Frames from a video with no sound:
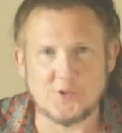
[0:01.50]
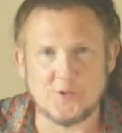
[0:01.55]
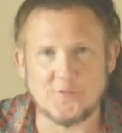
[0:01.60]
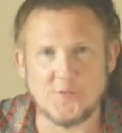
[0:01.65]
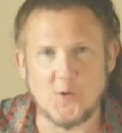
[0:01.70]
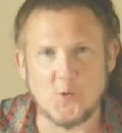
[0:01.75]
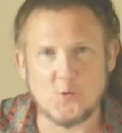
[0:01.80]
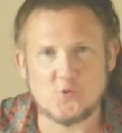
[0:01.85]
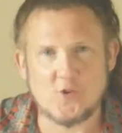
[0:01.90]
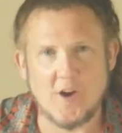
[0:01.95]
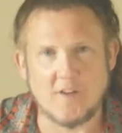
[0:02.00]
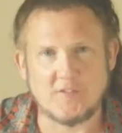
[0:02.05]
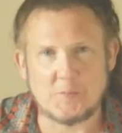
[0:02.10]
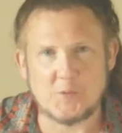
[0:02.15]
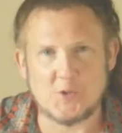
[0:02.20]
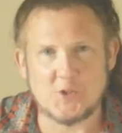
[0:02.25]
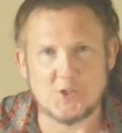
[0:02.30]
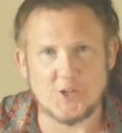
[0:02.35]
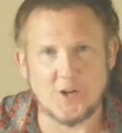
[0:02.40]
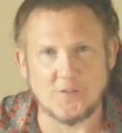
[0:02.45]

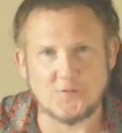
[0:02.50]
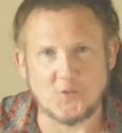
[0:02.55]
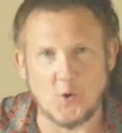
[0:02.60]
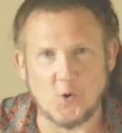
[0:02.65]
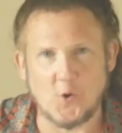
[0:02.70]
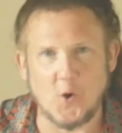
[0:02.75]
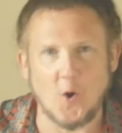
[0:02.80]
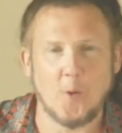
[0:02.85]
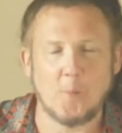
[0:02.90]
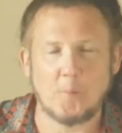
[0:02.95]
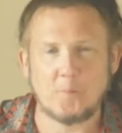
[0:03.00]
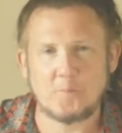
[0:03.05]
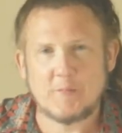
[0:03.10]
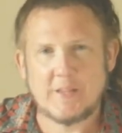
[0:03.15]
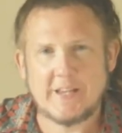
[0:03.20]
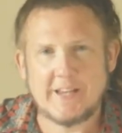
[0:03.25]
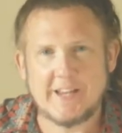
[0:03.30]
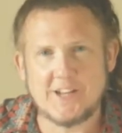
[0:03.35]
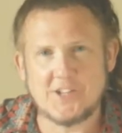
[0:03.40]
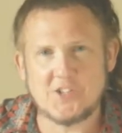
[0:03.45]

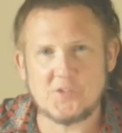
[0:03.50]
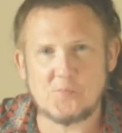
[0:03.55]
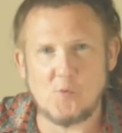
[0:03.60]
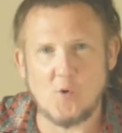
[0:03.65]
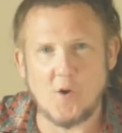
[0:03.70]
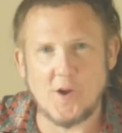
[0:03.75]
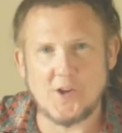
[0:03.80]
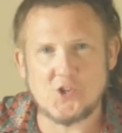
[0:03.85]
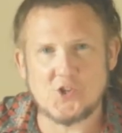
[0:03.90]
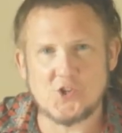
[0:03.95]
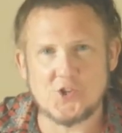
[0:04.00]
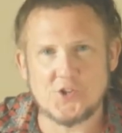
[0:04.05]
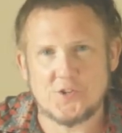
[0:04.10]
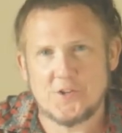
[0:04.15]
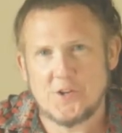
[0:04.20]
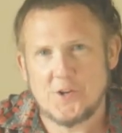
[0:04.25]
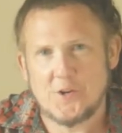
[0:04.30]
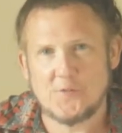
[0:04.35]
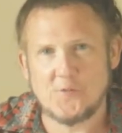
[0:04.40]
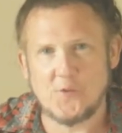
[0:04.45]
FoodTravelMusicLove.com.
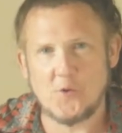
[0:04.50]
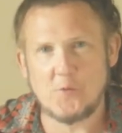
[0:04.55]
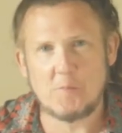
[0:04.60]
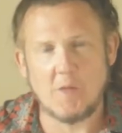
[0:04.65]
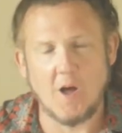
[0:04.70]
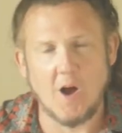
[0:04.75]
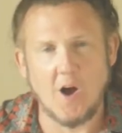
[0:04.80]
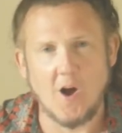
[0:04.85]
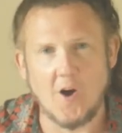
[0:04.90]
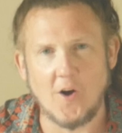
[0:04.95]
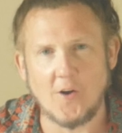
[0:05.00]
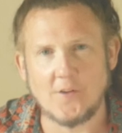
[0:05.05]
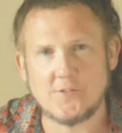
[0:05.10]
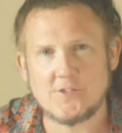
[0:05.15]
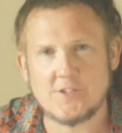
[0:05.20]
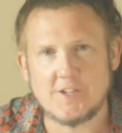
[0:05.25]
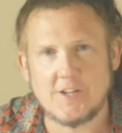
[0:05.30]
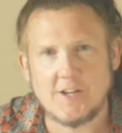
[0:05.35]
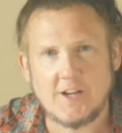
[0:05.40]
Inspiration from the heart.